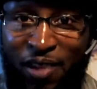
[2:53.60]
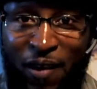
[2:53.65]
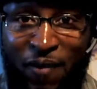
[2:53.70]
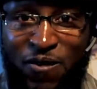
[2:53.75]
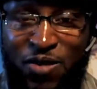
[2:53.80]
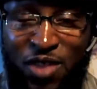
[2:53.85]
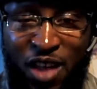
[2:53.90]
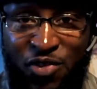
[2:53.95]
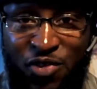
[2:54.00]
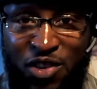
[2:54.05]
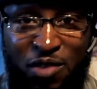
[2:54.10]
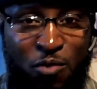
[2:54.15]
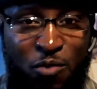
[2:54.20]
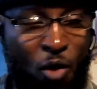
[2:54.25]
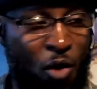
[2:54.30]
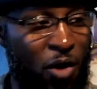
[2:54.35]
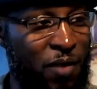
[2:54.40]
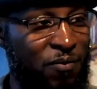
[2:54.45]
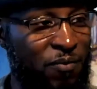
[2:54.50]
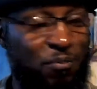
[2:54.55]
nothing
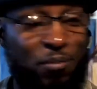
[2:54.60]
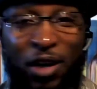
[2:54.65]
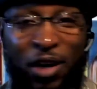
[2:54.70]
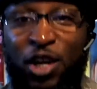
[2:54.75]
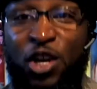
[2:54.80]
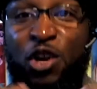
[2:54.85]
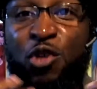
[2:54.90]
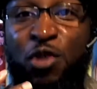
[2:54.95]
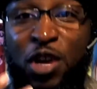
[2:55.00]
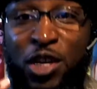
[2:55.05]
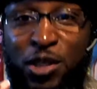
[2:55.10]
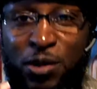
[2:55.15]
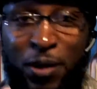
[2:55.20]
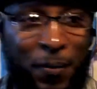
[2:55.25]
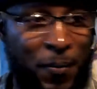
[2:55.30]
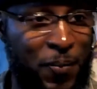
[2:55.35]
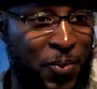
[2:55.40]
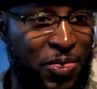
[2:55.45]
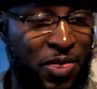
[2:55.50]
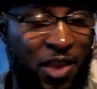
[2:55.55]
more, but crisp.
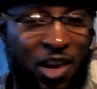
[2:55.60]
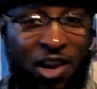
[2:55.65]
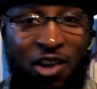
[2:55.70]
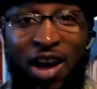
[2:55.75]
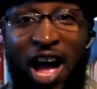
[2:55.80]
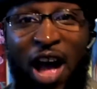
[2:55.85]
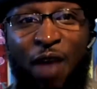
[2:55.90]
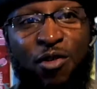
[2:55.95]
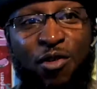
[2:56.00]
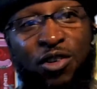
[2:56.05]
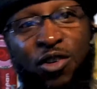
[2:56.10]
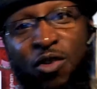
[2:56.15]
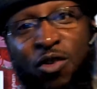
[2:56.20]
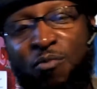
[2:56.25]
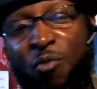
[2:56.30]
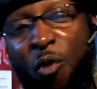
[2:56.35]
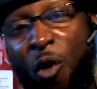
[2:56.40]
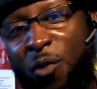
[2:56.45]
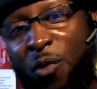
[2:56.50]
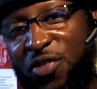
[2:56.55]
You know, I would go
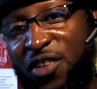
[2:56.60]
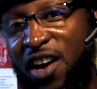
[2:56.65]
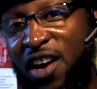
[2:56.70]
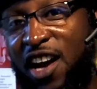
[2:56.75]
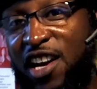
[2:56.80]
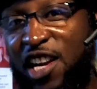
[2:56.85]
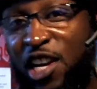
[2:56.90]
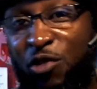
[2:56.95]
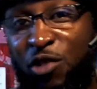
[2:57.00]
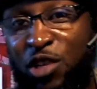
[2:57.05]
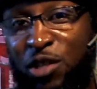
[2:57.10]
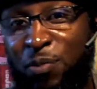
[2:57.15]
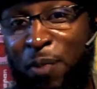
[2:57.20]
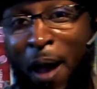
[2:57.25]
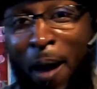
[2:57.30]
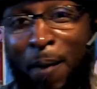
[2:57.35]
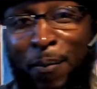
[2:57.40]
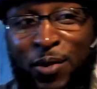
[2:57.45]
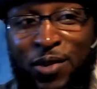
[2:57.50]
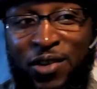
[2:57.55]
more with a honey crisp
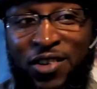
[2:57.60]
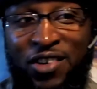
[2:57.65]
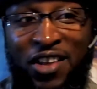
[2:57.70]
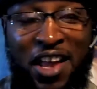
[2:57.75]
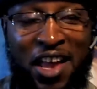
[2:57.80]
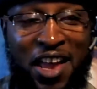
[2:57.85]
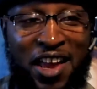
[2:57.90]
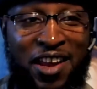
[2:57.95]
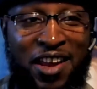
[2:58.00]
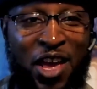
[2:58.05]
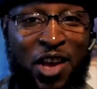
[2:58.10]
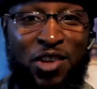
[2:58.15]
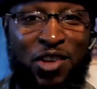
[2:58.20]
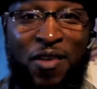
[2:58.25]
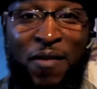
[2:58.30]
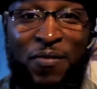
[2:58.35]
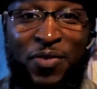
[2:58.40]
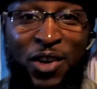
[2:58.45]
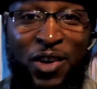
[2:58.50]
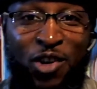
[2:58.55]
apple and a
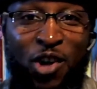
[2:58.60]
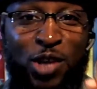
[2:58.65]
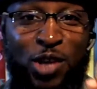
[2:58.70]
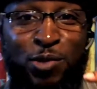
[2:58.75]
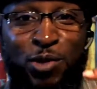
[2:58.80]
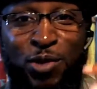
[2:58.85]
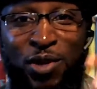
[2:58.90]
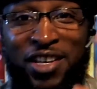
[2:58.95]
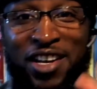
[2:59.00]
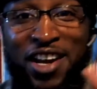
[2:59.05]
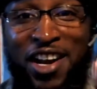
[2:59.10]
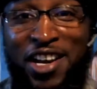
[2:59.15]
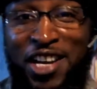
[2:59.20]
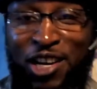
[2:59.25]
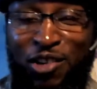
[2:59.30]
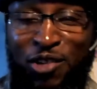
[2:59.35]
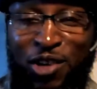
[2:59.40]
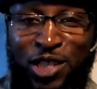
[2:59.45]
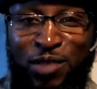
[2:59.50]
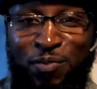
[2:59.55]
cross between honey
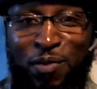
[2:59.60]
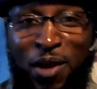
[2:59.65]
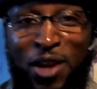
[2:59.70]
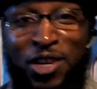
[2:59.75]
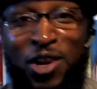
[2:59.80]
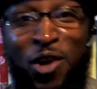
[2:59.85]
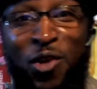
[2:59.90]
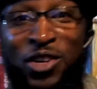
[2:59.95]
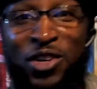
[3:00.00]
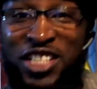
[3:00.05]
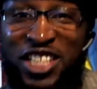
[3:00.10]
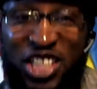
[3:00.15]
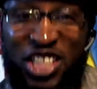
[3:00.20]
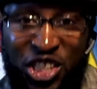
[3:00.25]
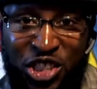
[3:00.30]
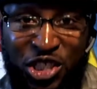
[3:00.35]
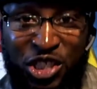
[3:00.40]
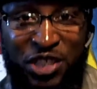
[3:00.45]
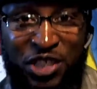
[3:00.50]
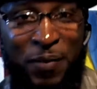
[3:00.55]
crisp and golden
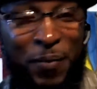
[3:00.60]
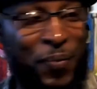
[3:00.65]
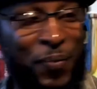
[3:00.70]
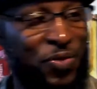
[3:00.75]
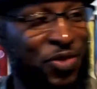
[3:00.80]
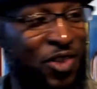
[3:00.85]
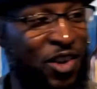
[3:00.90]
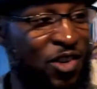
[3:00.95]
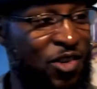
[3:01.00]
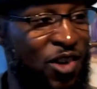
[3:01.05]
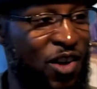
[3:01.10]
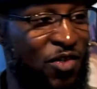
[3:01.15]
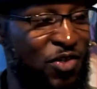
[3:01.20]
delicious, you know, on